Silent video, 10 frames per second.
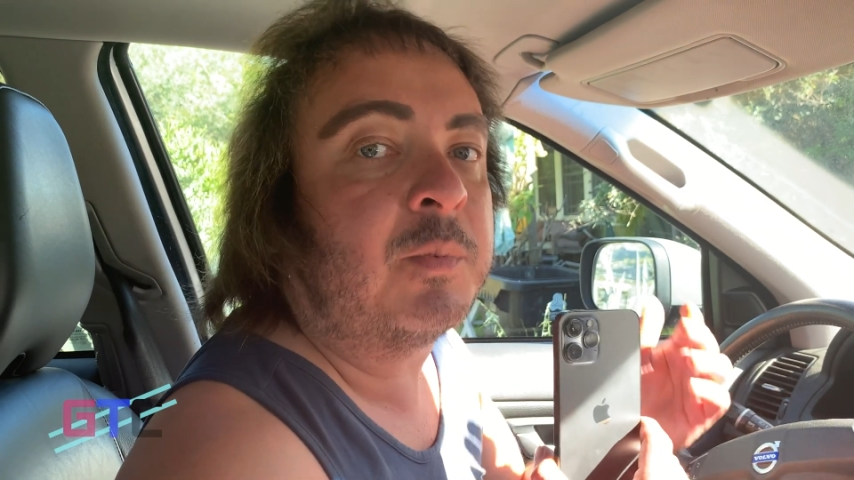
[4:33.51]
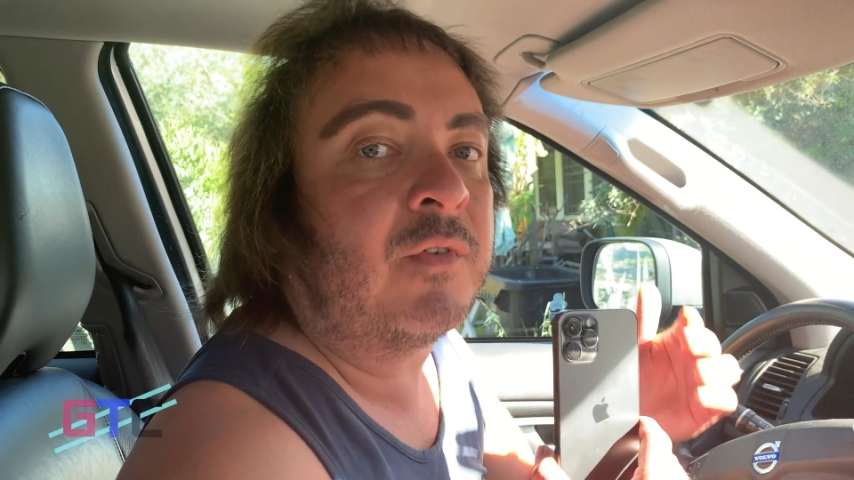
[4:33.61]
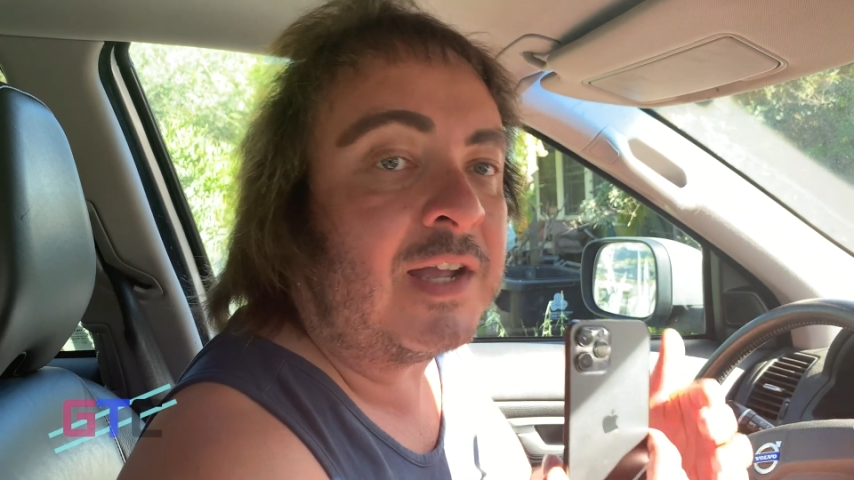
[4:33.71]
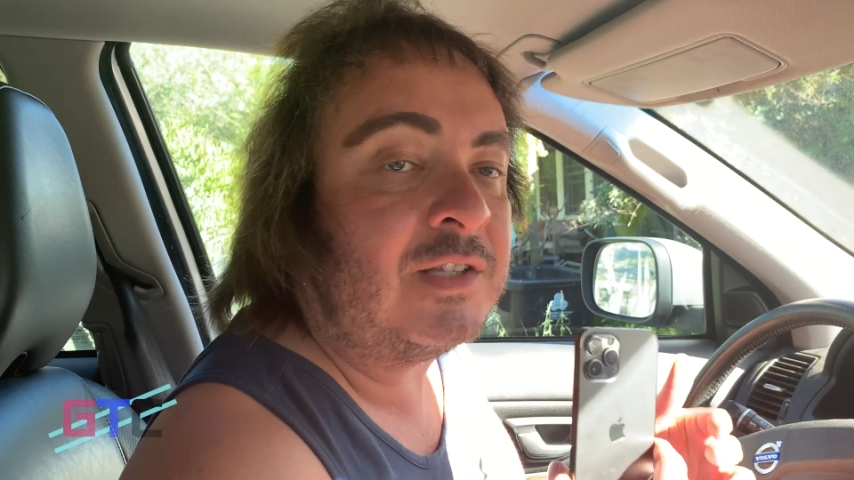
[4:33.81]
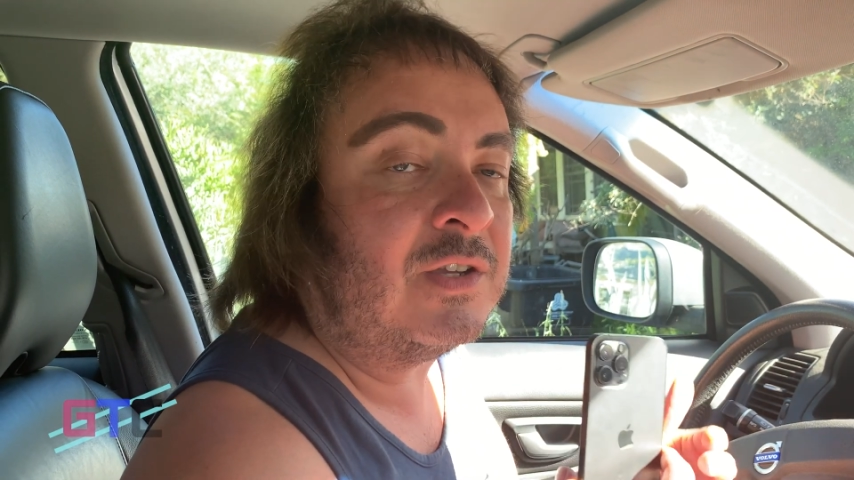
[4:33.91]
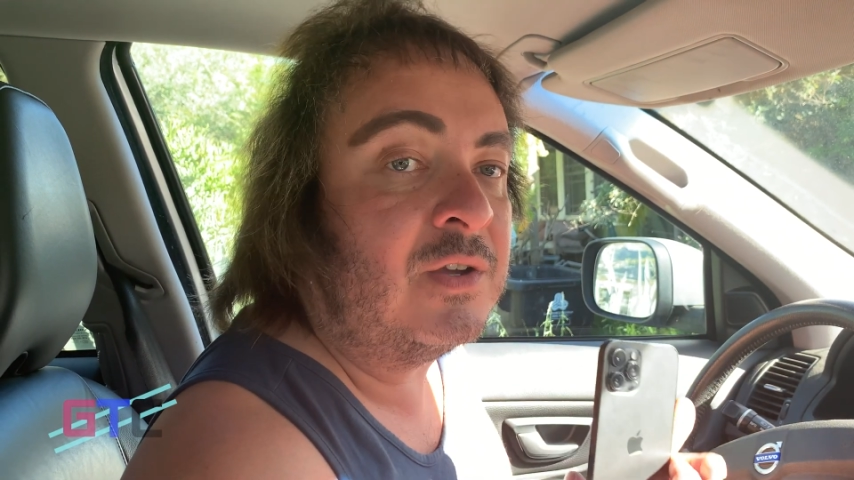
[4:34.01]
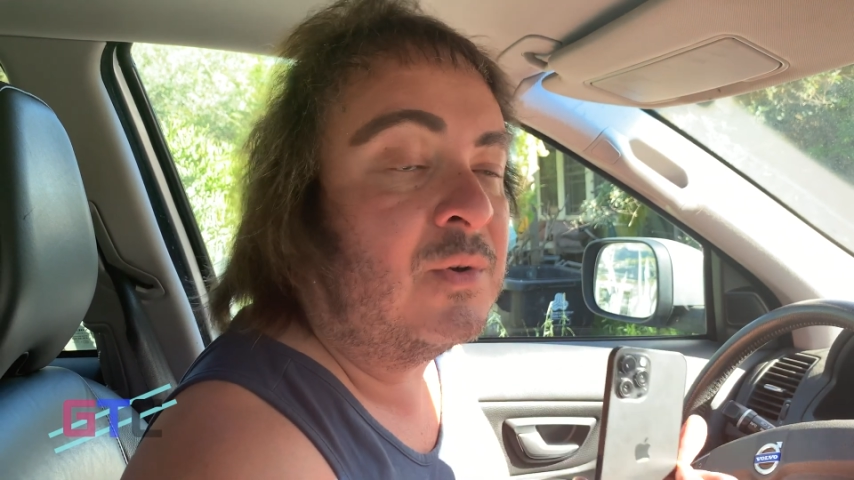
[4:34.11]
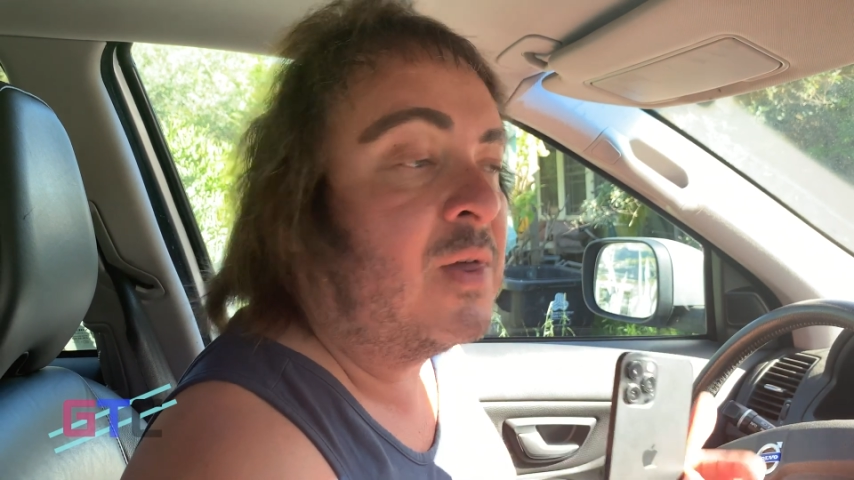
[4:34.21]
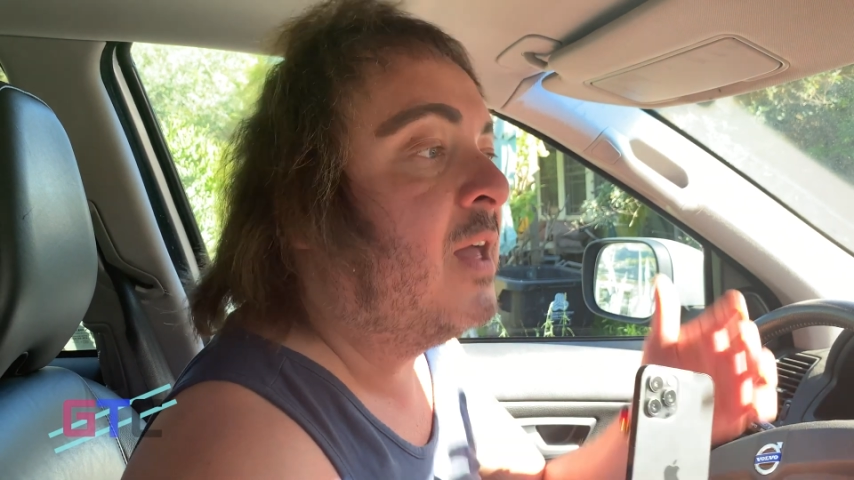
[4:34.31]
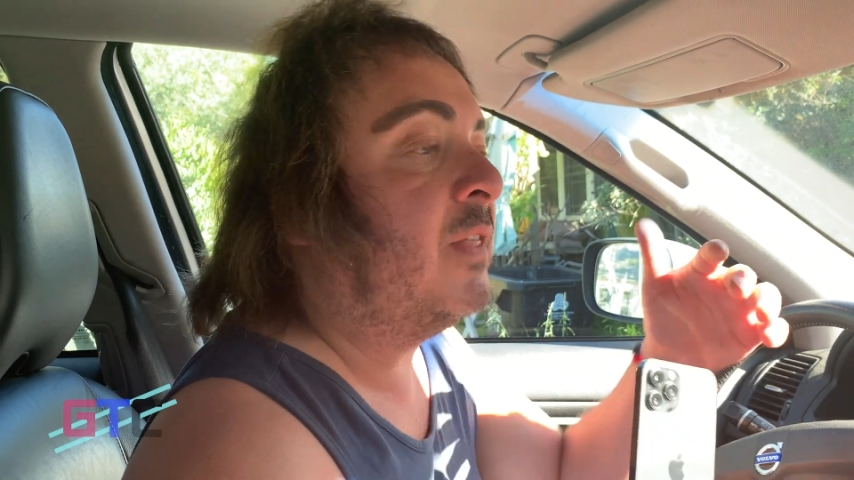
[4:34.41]
provide to you
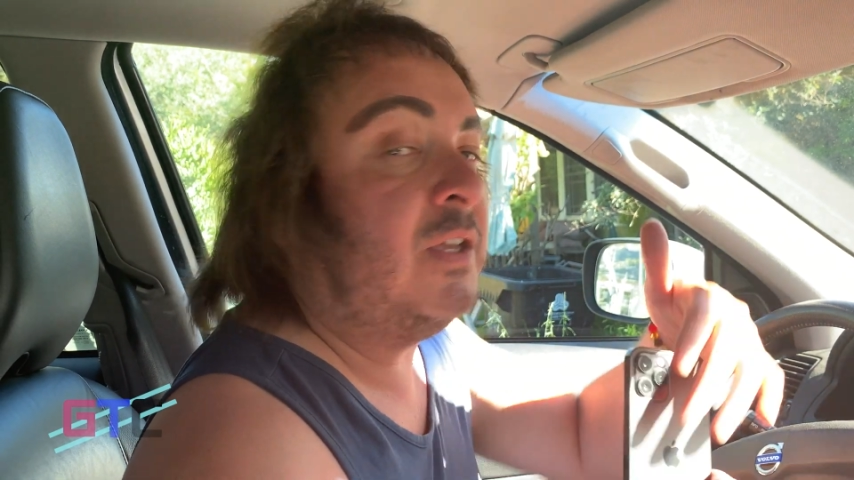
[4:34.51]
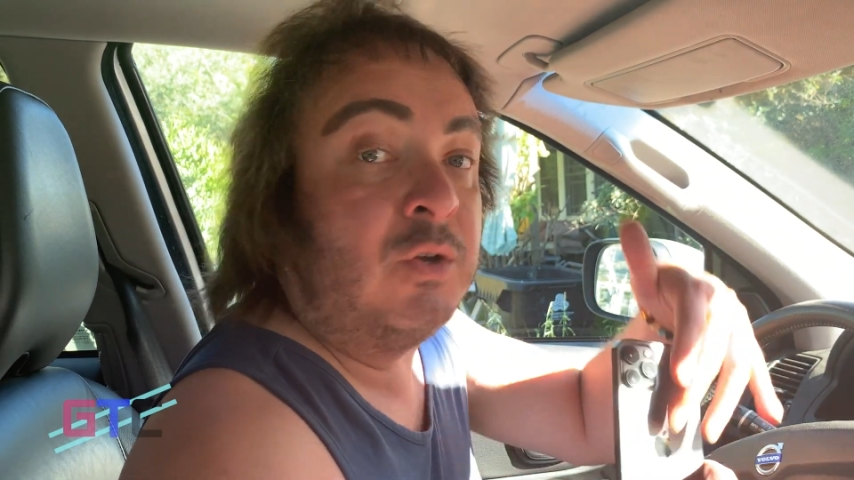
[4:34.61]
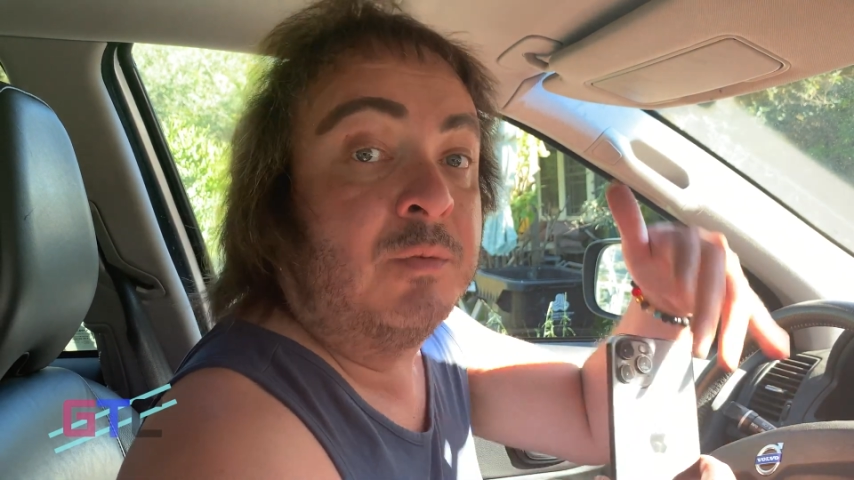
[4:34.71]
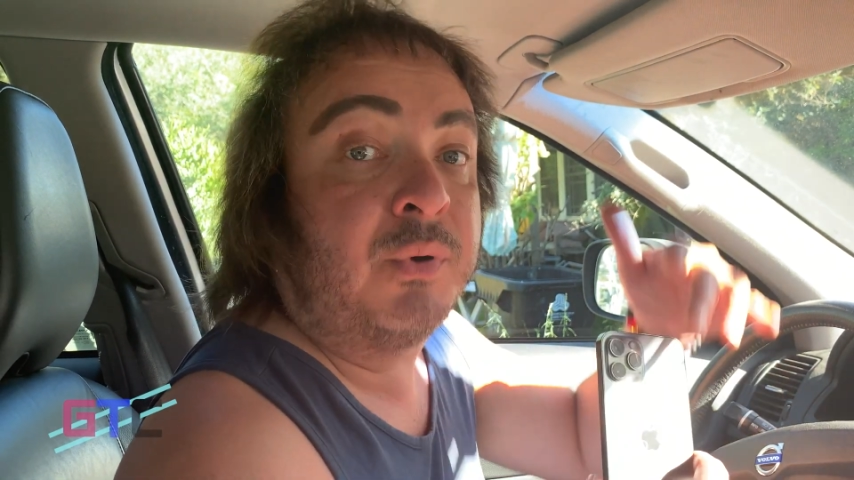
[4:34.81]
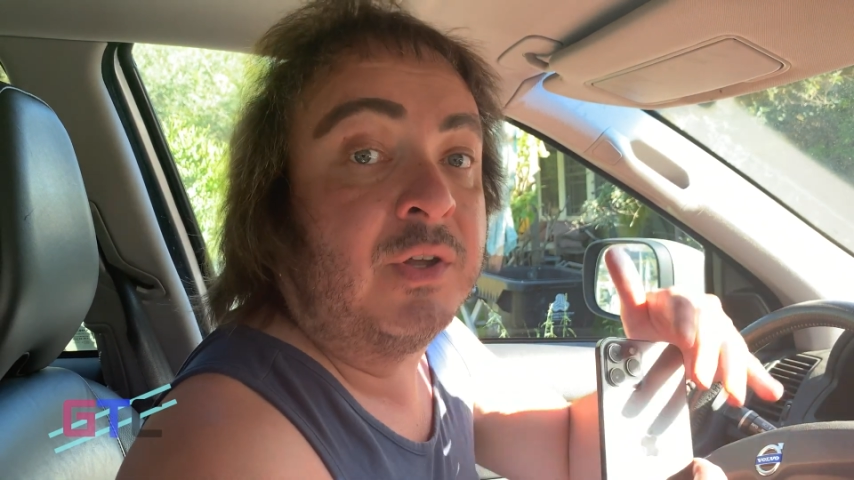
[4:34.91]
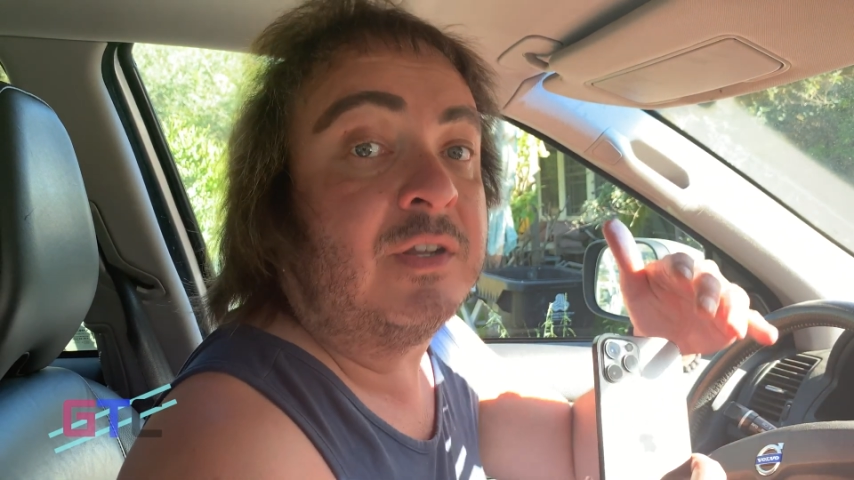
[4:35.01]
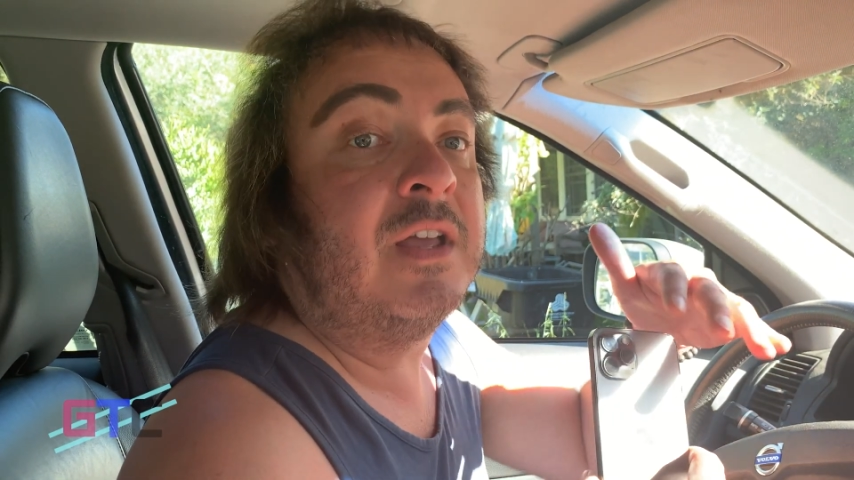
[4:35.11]
that you can put